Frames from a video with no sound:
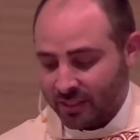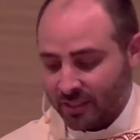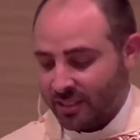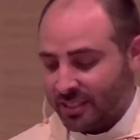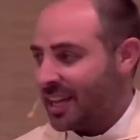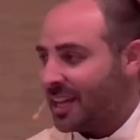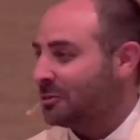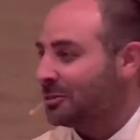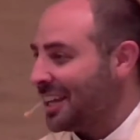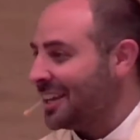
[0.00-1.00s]
the day you
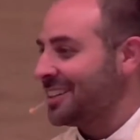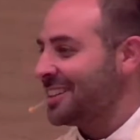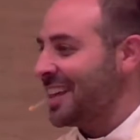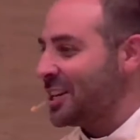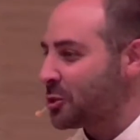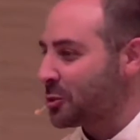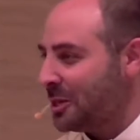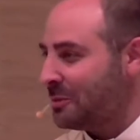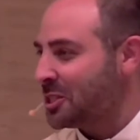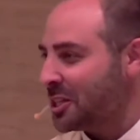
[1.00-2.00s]
landed that
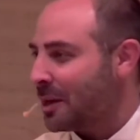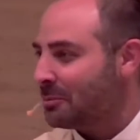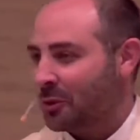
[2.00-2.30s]
dream job you